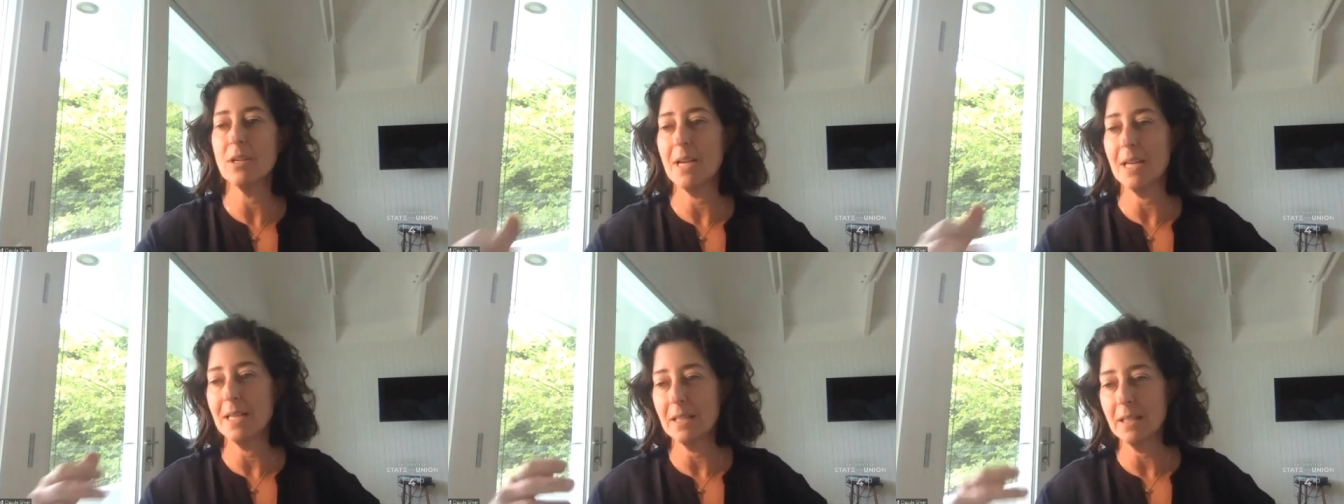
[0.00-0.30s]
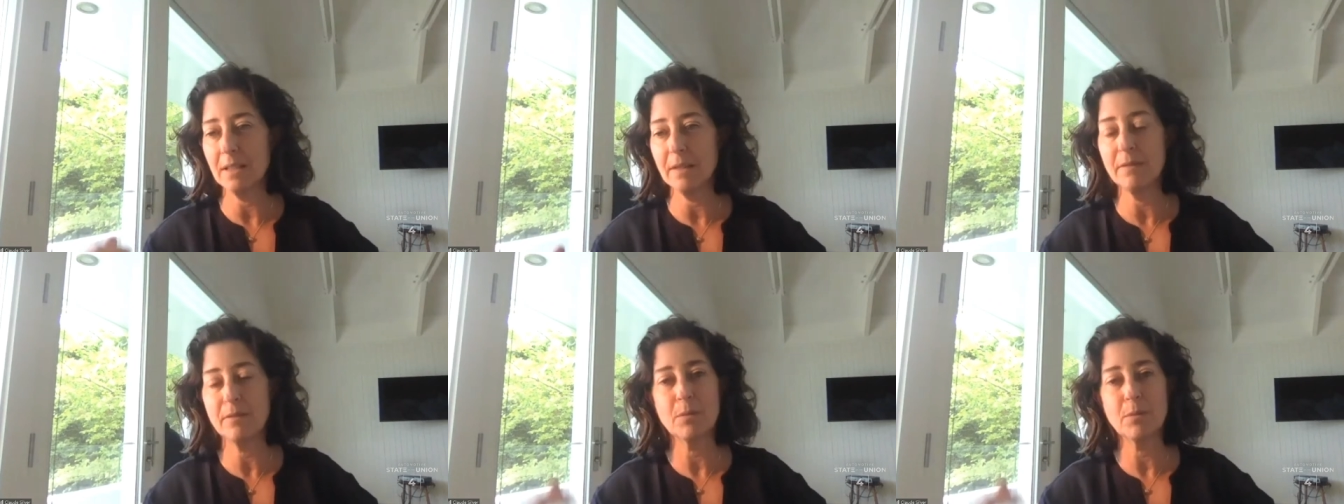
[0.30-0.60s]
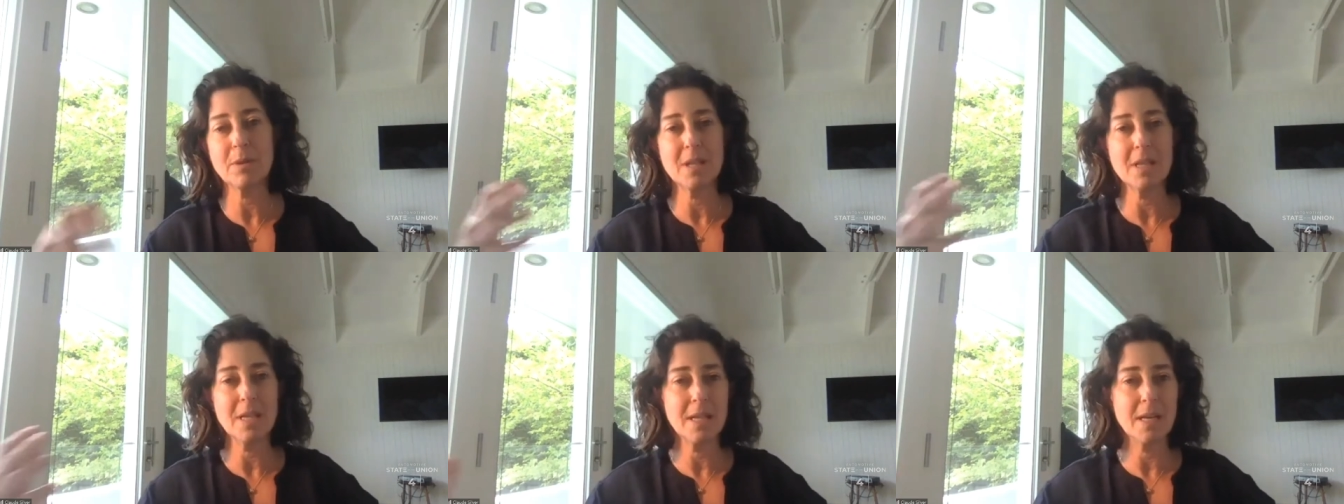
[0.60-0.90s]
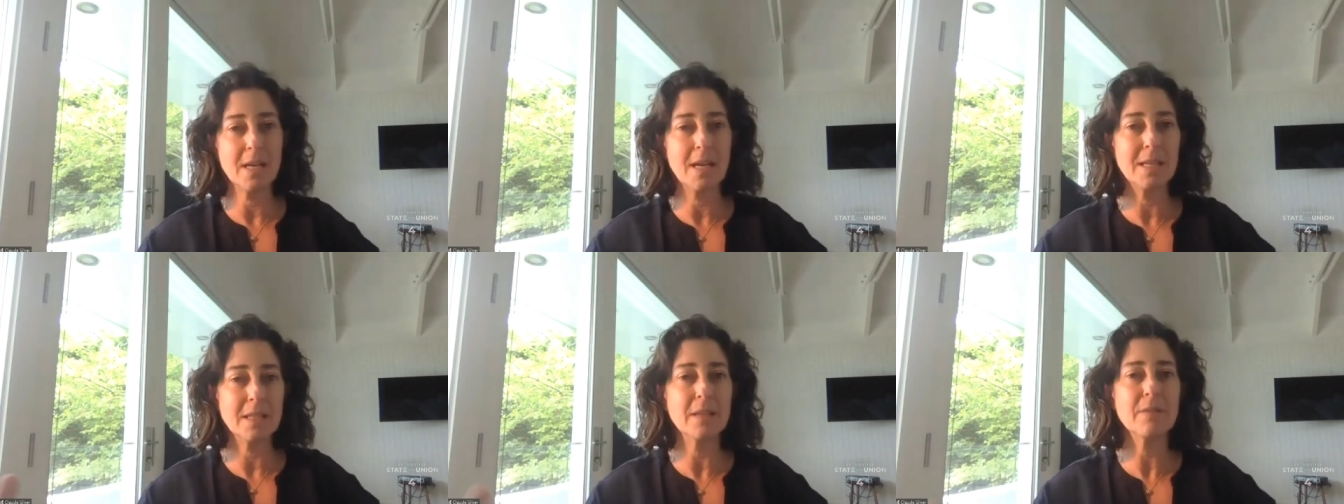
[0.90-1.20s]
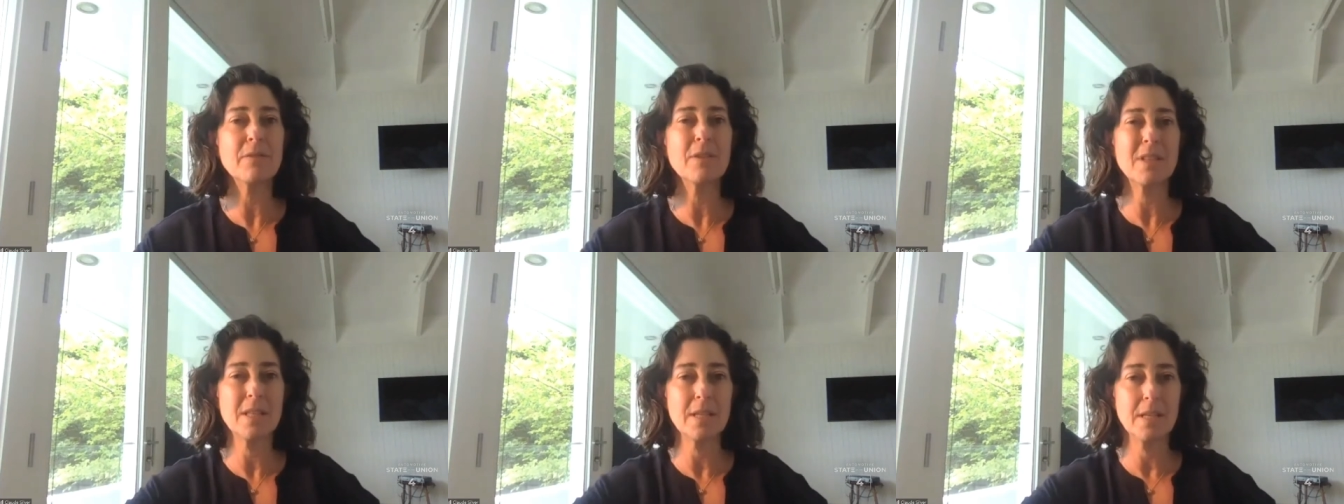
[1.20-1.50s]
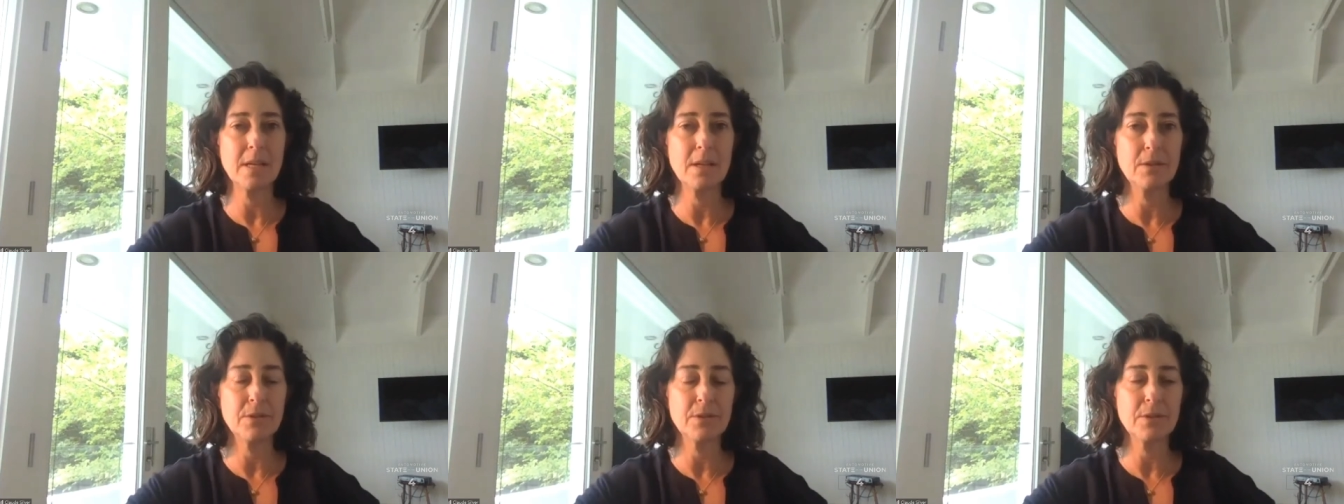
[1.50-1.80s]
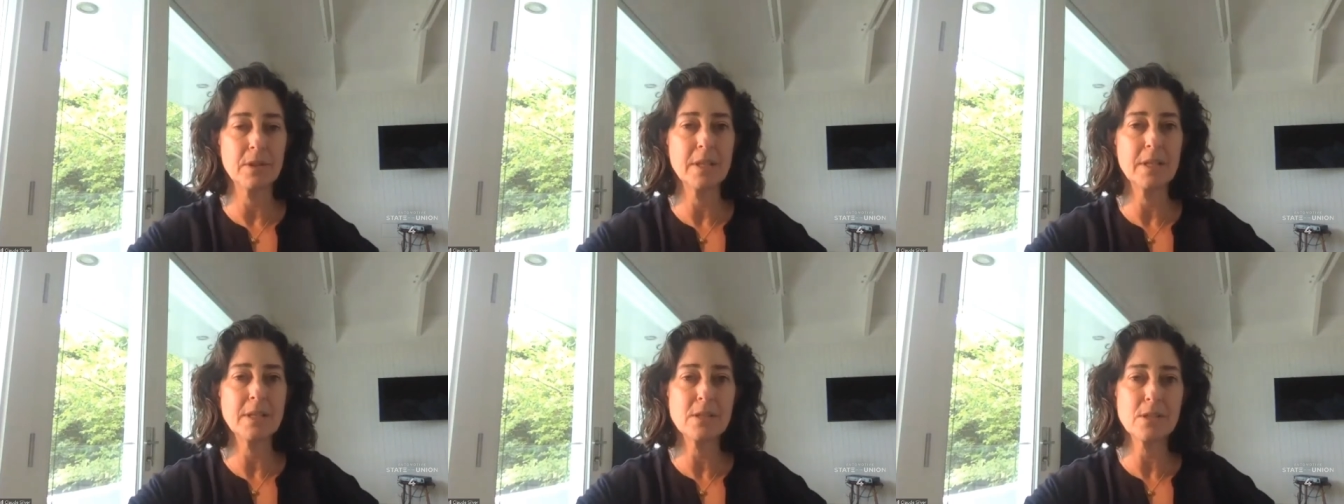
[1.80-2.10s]
I lived with an I live with an
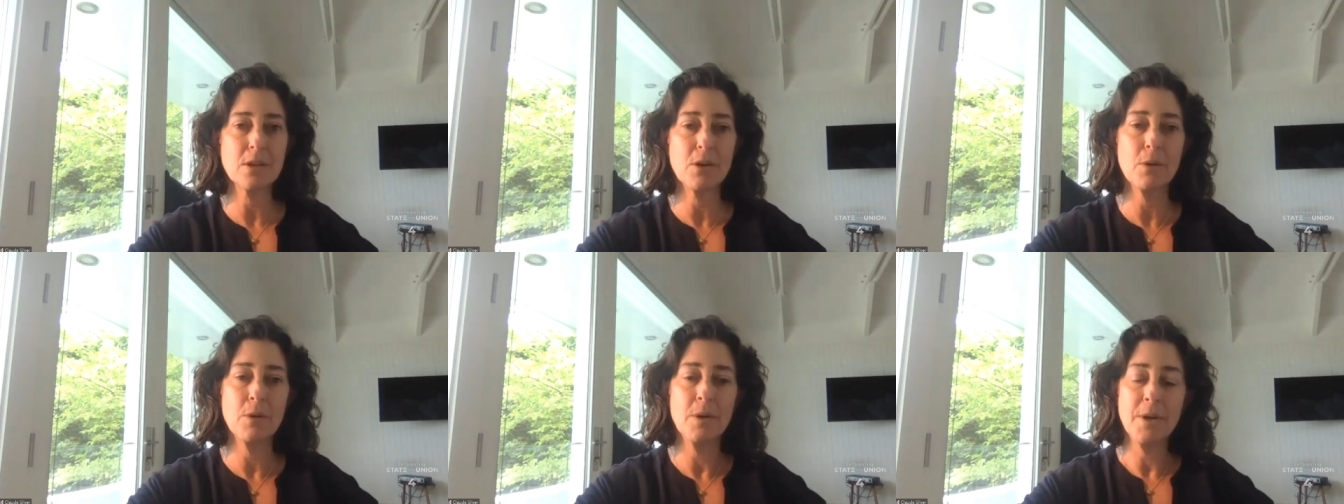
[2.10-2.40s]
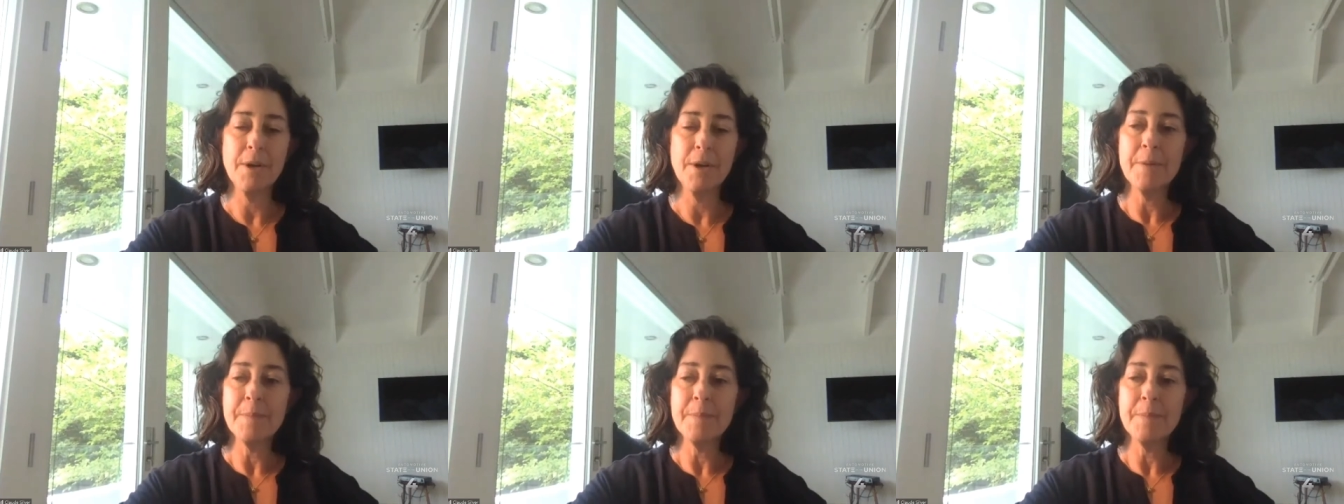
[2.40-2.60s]
elderly. So